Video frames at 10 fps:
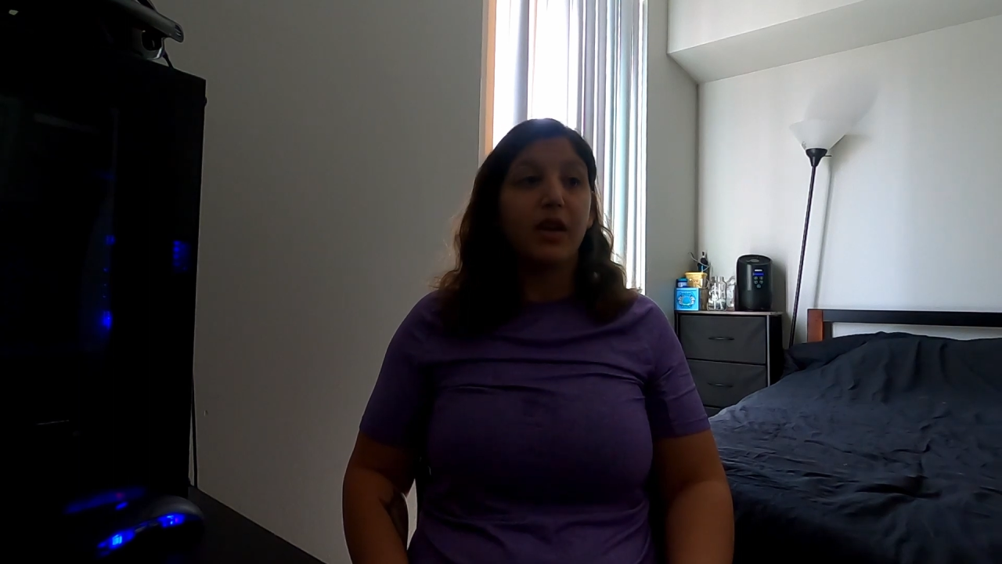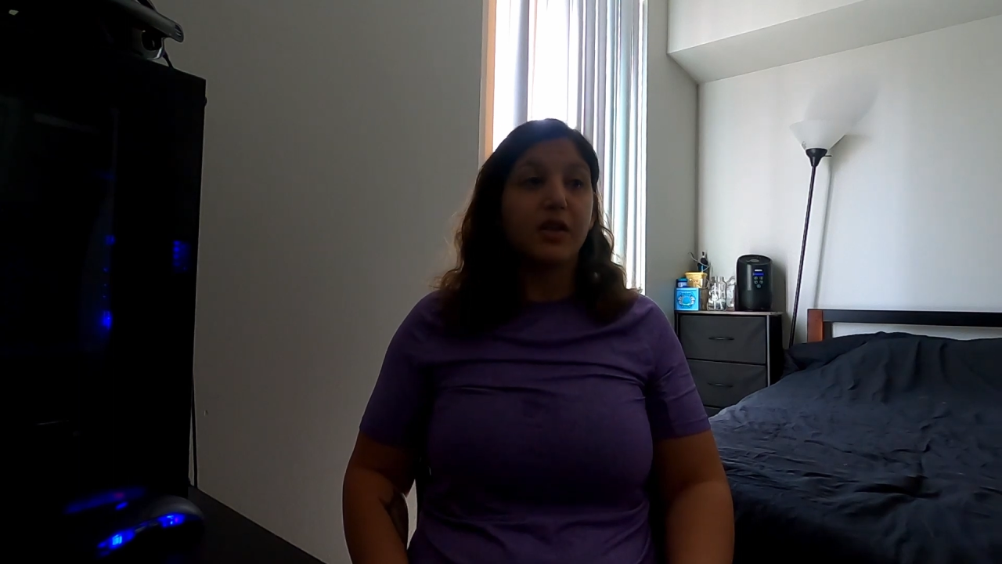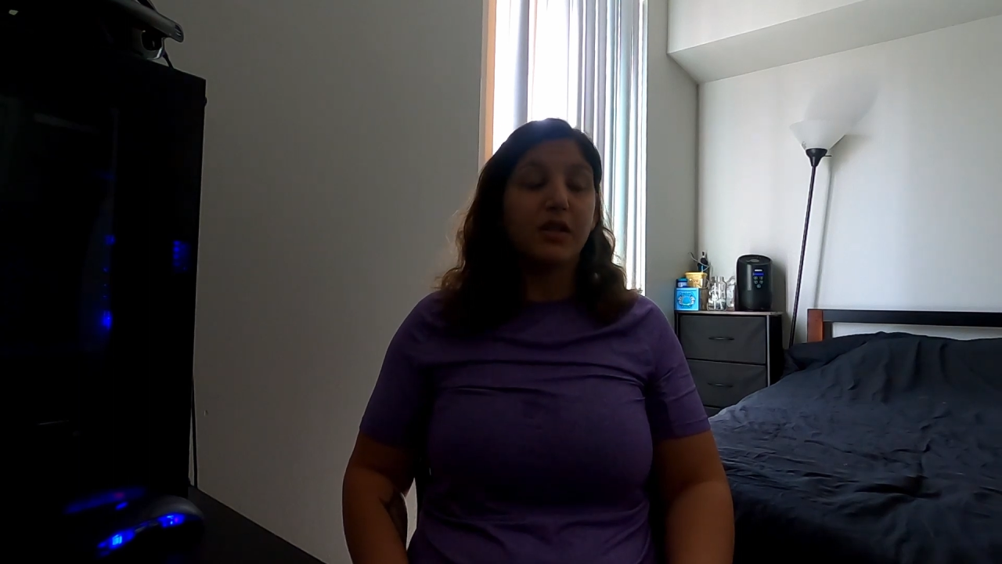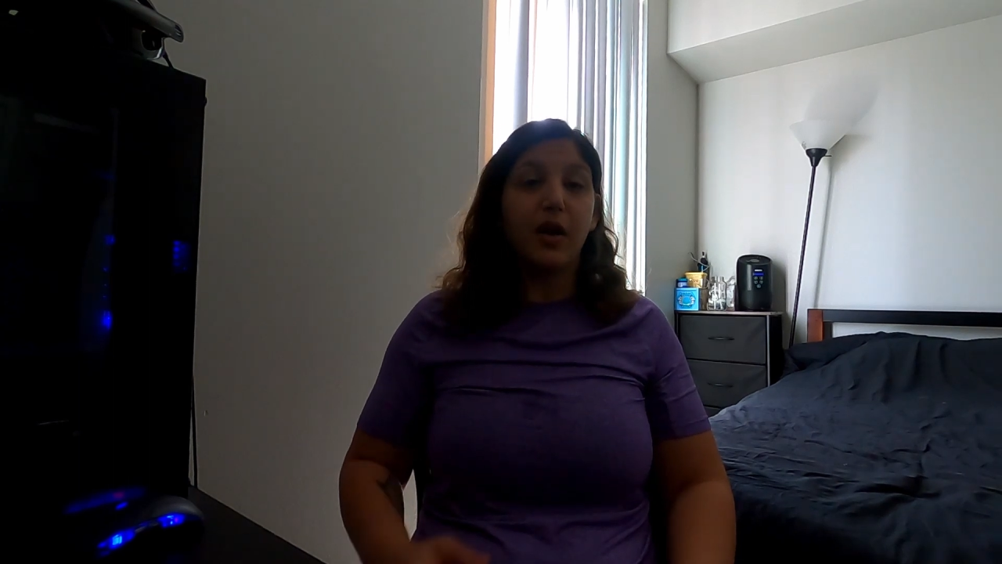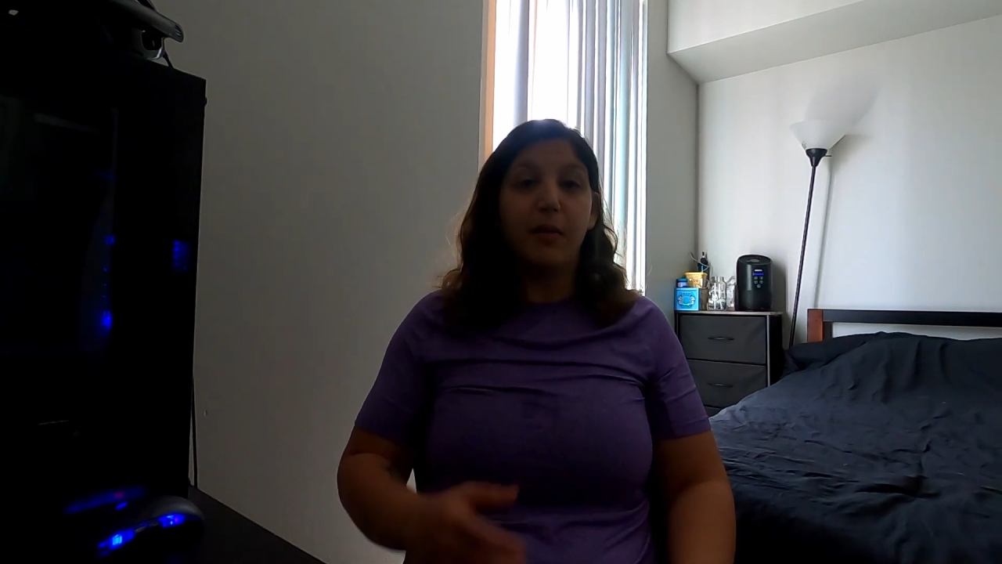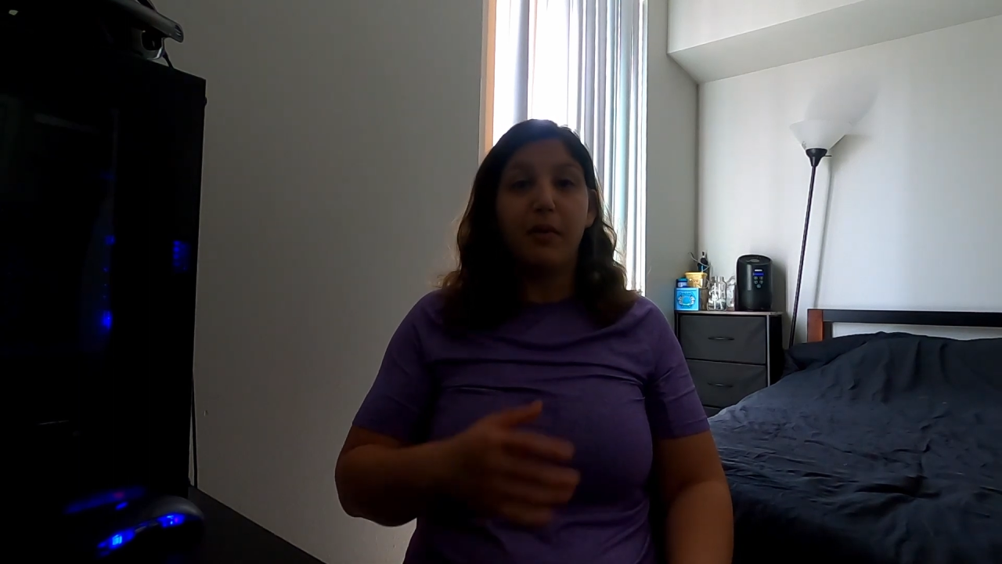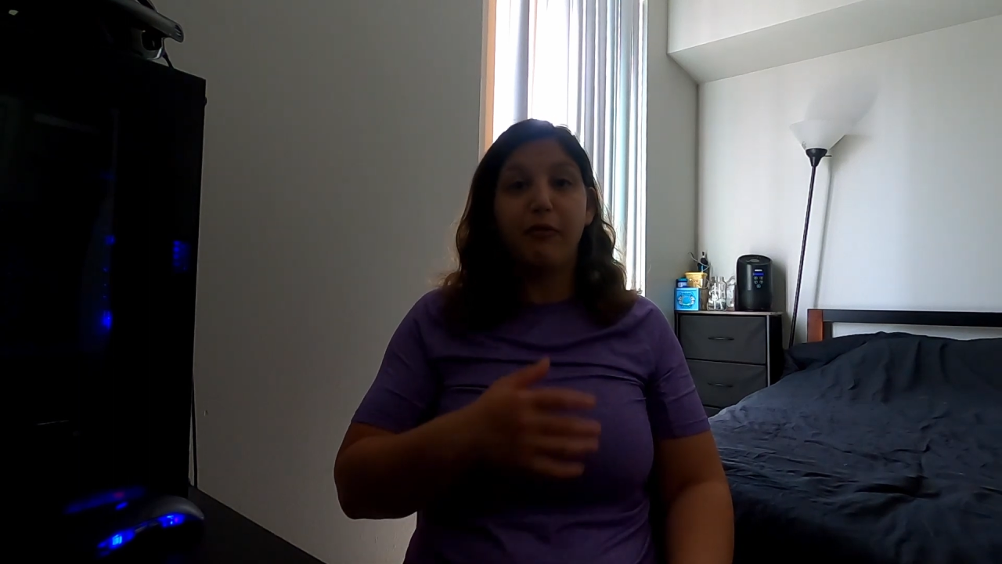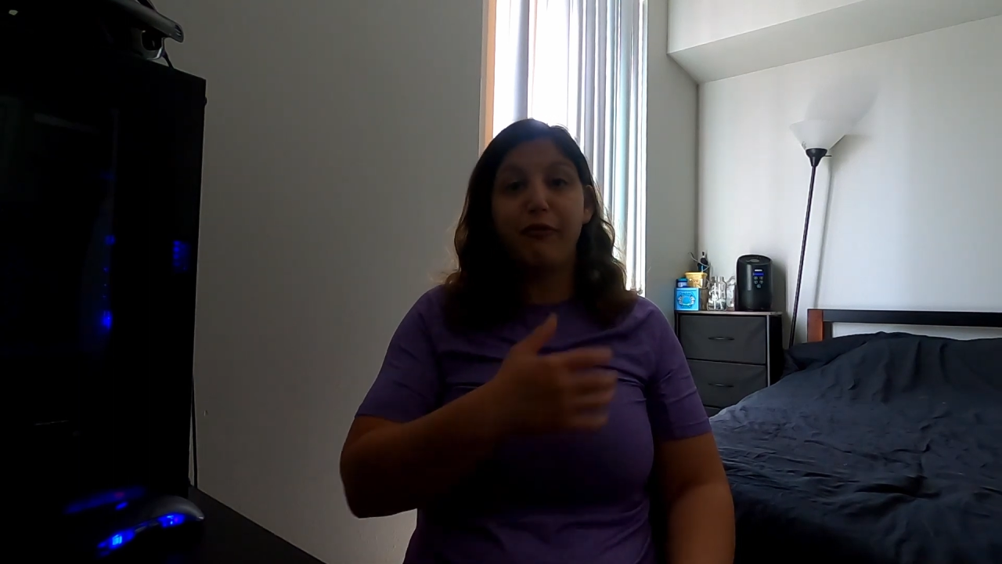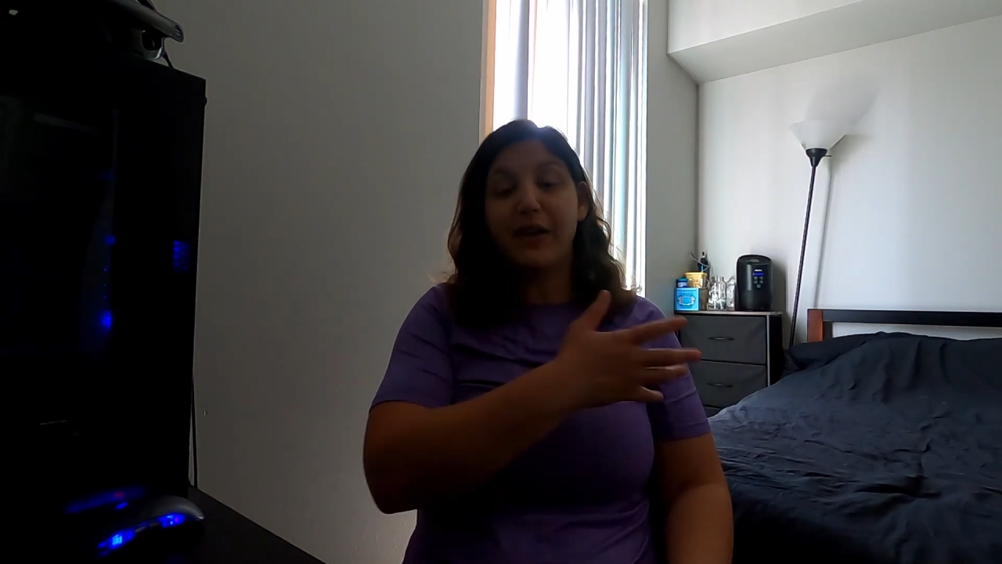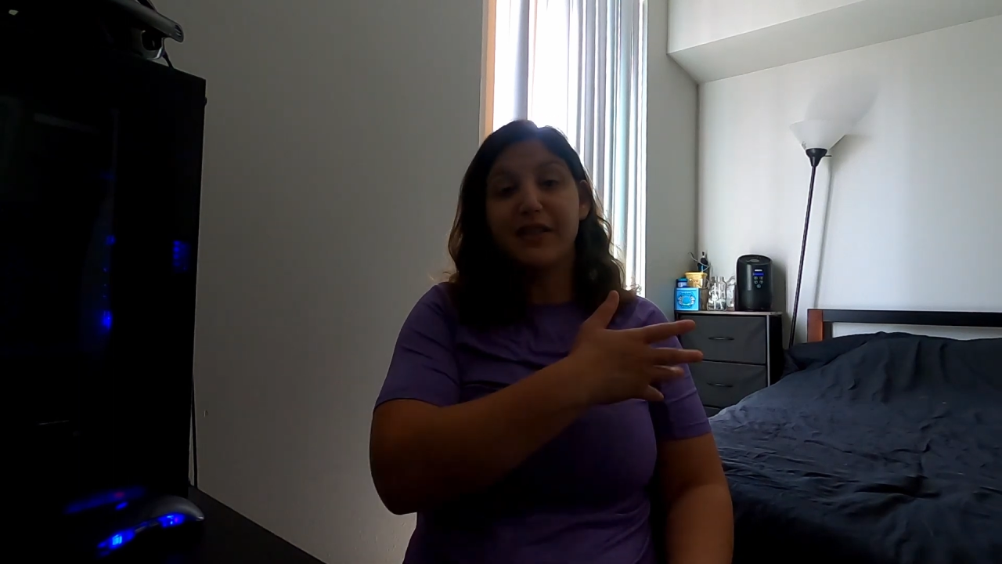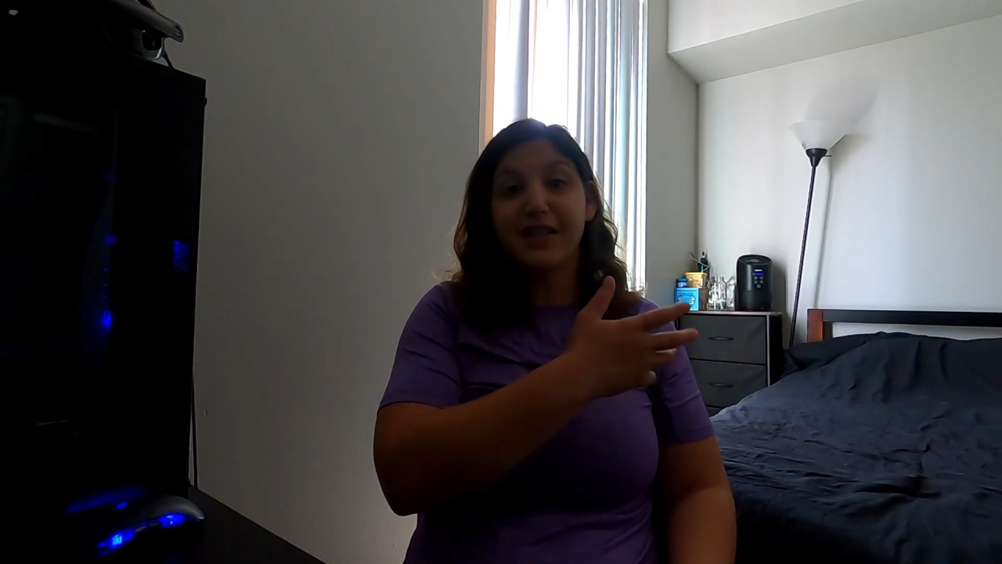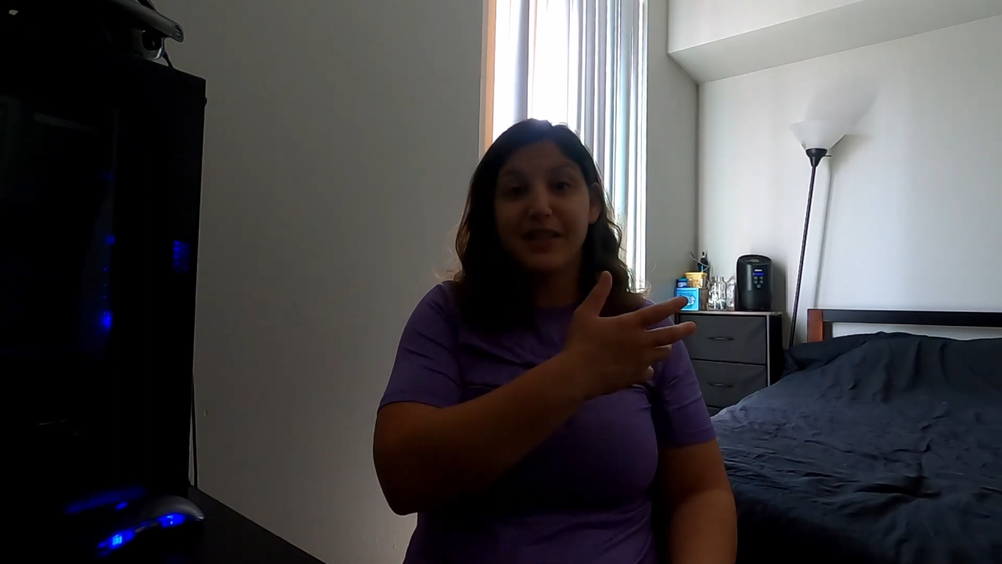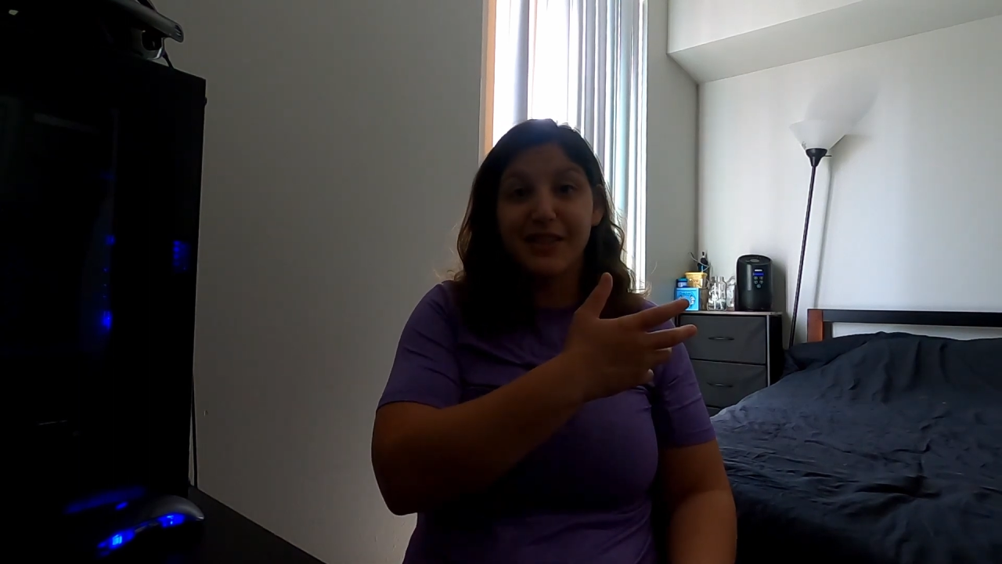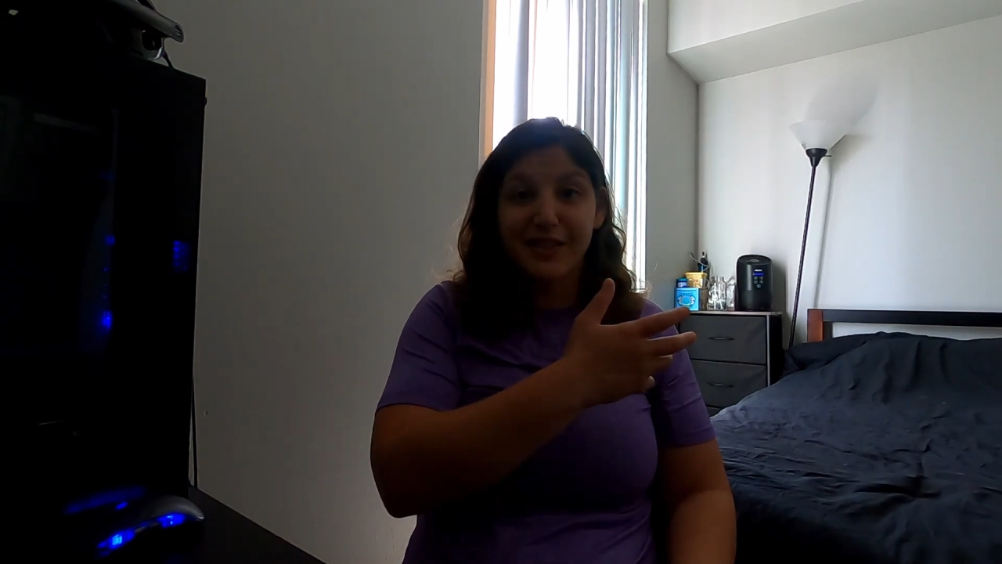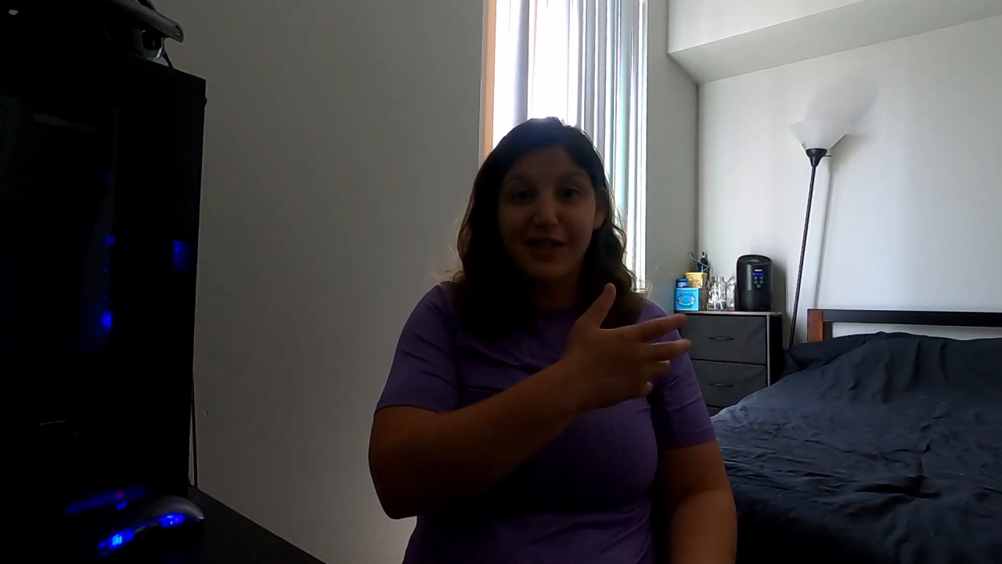some
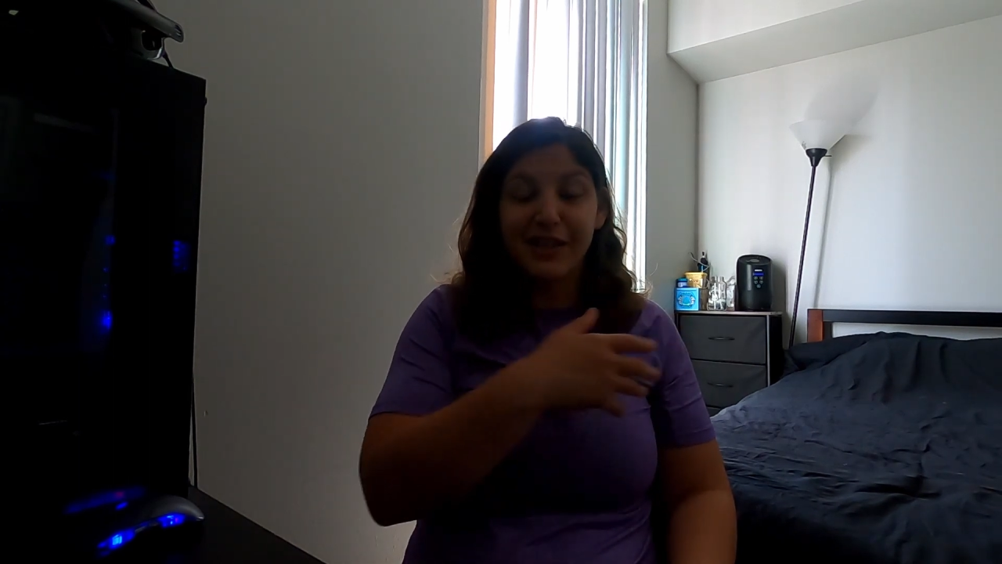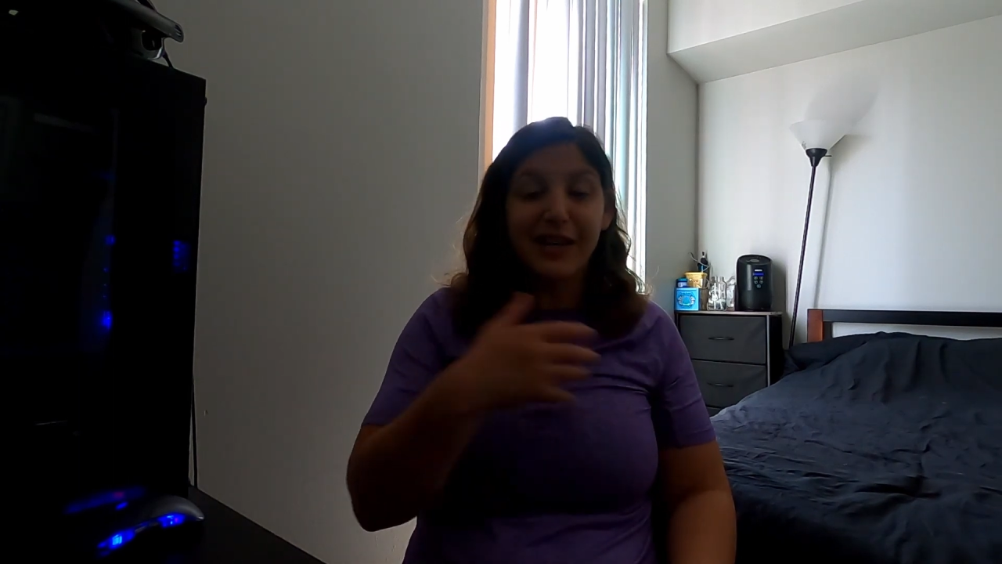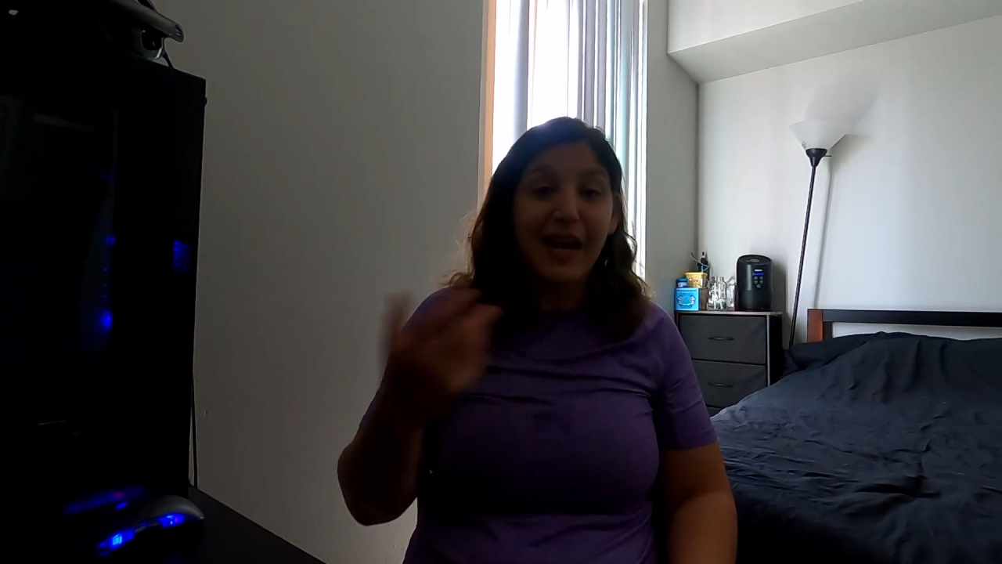faces to the